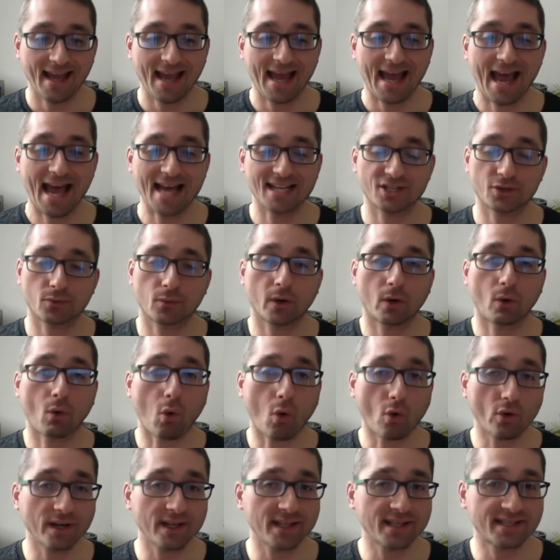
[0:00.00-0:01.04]
has a
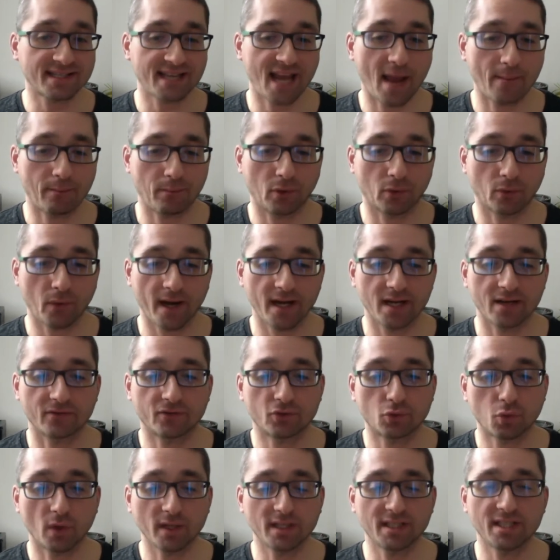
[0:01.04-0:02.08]
recording sample rate of
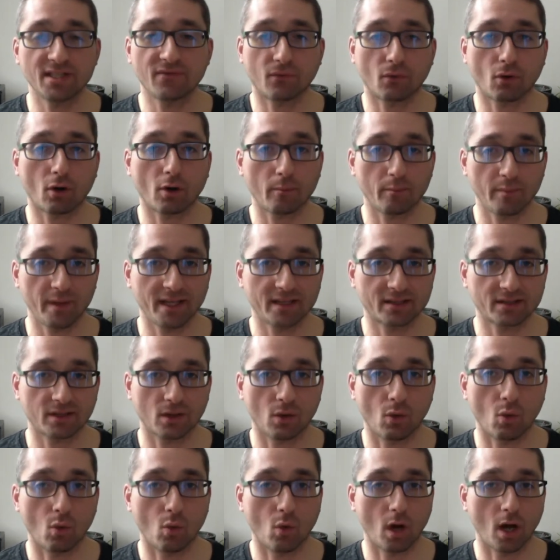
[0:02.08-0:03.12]
24-bit
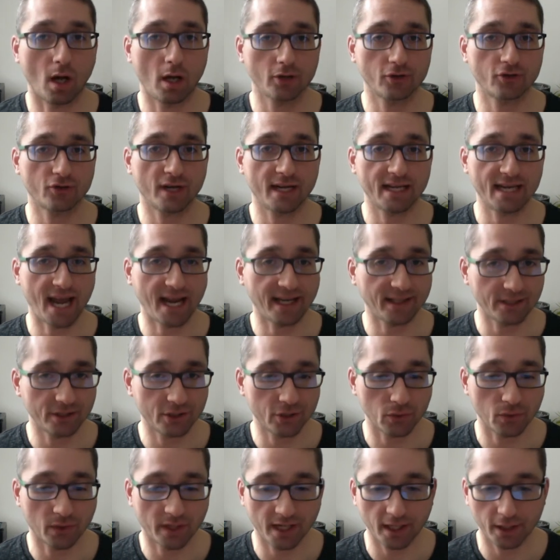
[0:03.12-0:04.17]

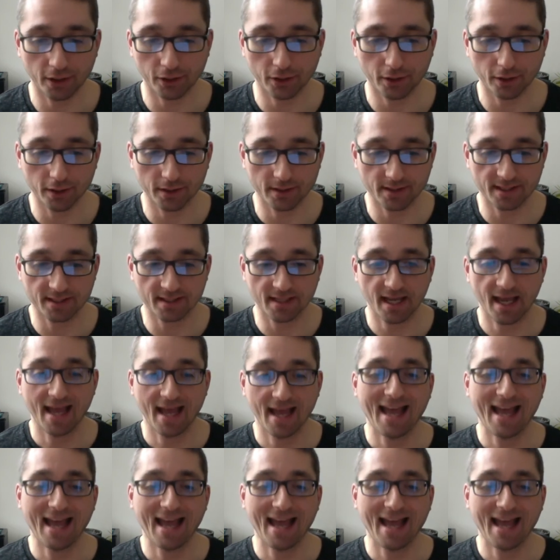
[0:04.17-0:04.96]
192 kilohertz,